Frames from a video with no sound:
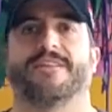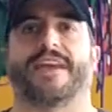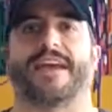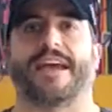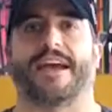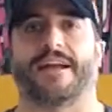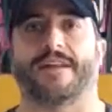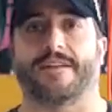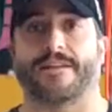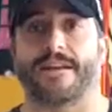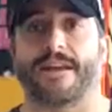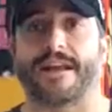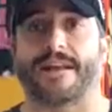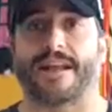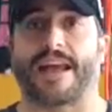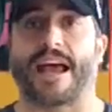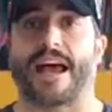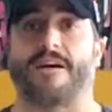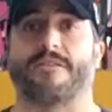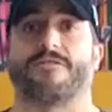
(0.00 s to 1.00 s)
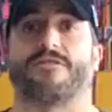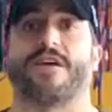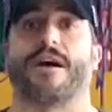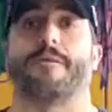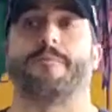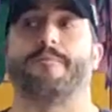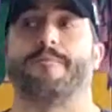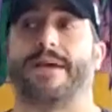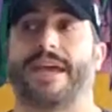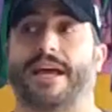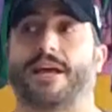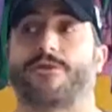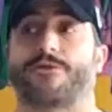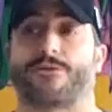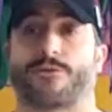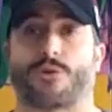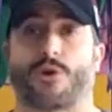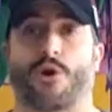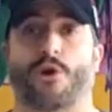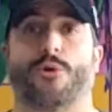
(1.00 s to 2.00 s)
and have them make
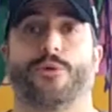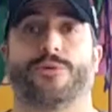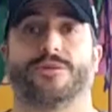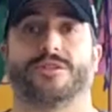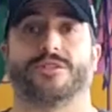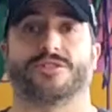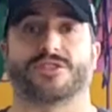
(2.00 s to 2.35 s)
their own